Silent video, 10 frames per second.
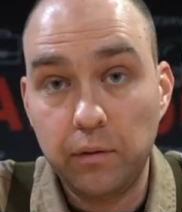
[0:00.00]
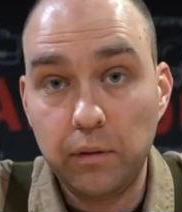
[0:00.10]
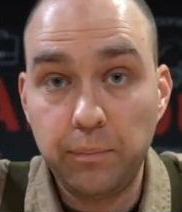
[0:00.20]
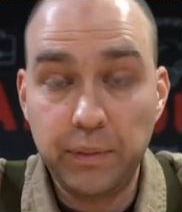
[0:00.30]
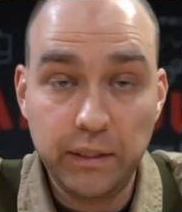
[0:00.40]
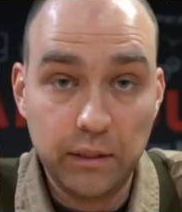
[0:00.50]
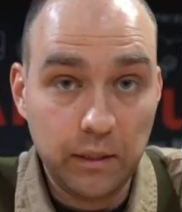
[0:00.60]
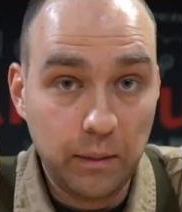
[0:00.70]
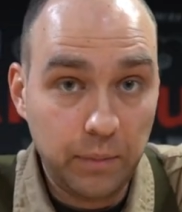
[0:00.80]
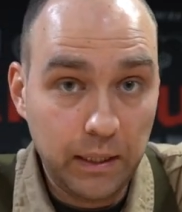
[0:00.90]

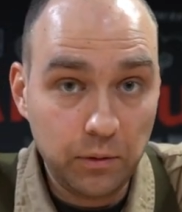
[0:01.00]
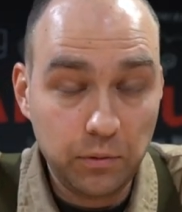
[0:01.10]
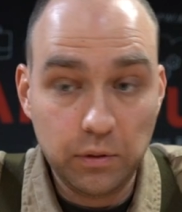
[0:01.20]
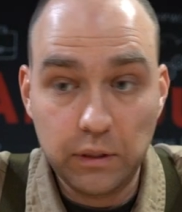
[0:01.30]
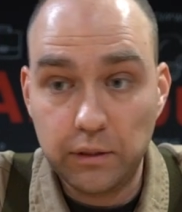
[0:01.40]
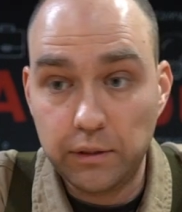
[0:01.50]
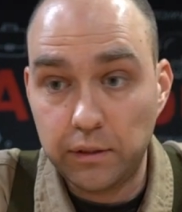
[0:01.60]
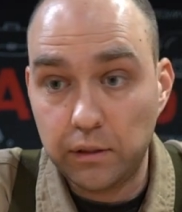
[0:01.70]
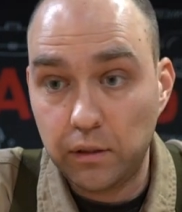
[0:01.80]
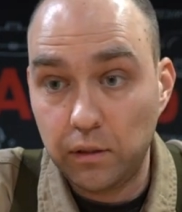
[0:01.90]
opinion about
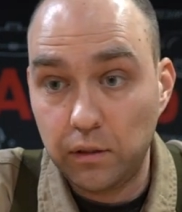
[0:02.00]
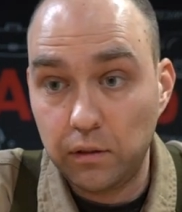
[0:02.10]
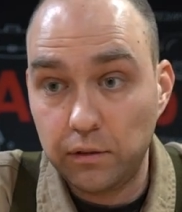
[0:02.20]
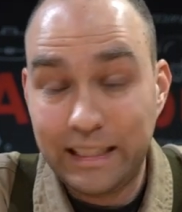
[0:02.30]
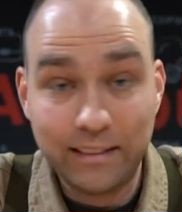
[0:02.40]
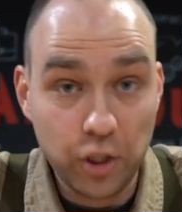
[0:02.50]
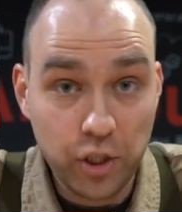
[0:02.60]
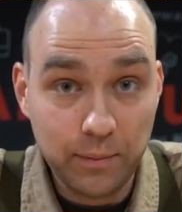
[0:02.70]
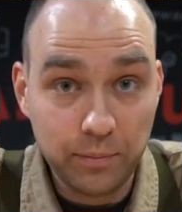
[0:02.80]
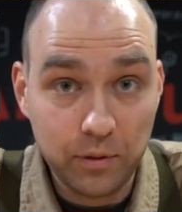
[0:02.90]
is
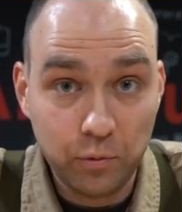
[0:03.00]
censorship,